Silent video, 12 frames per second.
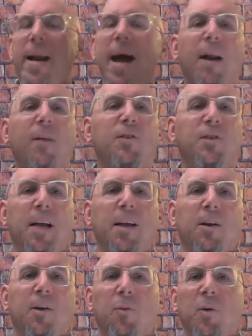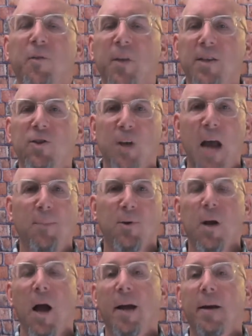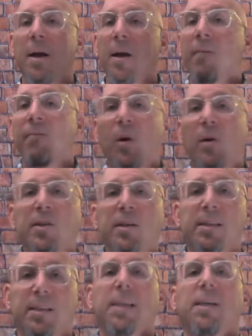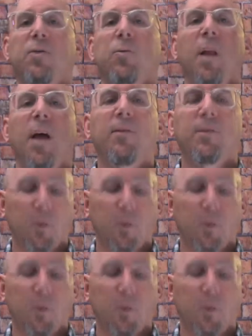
out of 2 Corinthians chapter 9, verses 6 through 11.